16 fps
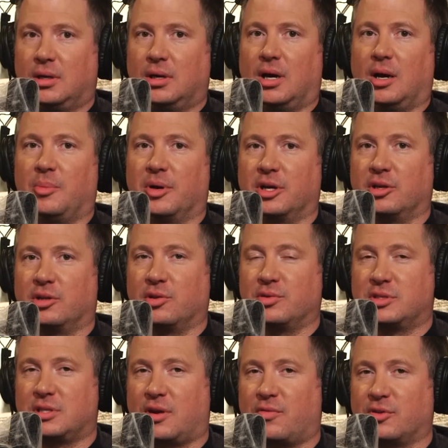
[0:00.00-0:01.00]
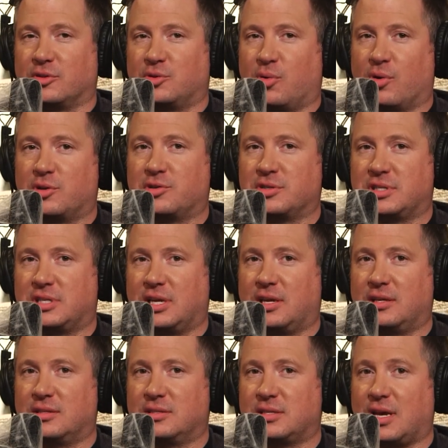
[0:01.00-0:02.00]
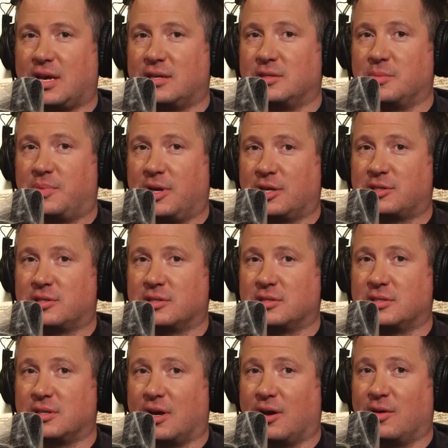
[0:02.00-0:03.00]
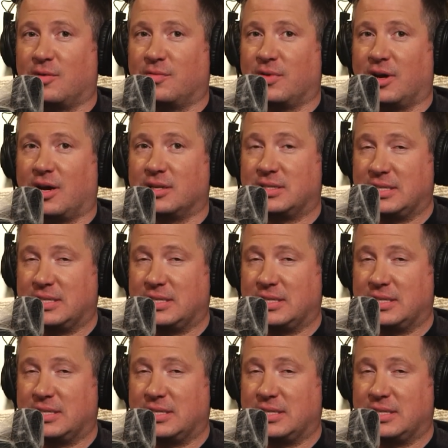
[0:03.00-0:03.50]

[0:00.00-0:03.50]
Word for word: Uh, but includes several torture scenes and depictions of uh,